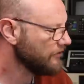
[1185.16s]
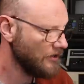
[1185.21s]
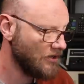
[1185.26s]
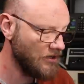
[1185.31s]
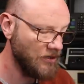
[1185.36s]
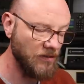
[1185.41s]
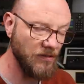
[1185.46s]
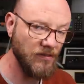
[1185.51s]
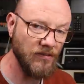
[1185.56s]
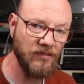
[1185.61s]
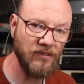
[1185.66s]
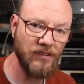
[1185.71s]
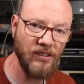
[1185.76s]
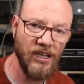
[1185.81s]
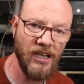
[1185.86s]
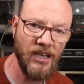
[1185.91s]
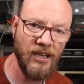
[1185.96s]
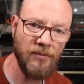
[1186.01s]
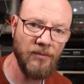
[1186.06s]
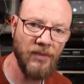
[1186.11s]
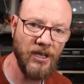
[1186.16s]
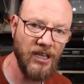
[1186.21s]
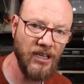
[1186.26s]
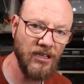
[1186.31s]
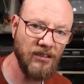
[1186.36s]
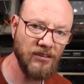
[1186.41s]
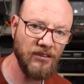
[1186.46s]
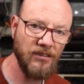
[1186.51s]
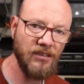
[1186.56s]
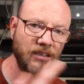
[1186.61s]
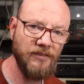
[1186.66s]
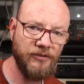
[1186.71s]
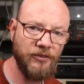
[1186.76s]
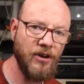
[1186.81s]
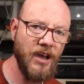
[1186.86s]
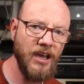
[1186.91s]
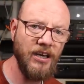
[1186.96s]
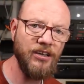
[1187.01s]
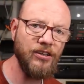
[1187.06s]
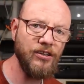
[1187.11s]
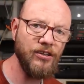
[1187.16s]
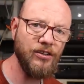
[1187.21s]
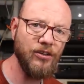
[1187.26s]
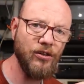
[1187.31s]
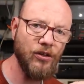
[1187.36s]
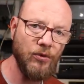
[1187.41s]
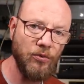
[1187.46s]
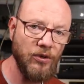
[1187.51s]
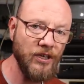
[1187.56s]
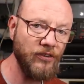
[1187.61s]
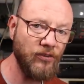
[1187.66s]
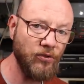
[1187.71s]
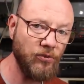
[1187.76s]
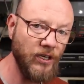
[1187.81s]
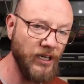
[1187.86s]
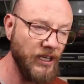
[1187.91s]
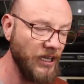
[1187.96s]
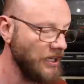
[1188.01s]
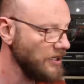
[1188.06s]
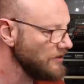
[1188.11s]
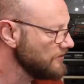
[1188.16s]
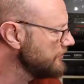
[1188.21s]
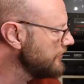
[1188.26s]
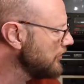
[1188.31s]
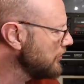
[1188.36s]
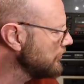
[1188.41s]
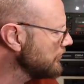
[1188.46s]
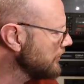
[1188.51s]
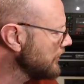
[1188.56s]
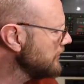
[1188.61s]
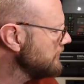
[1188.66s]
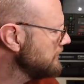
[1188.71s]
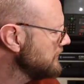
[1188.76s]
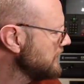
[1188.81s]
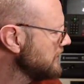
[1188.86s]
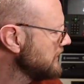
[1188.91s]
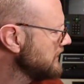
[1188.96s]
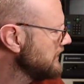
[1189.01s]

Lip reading: So I've created a 128 folder,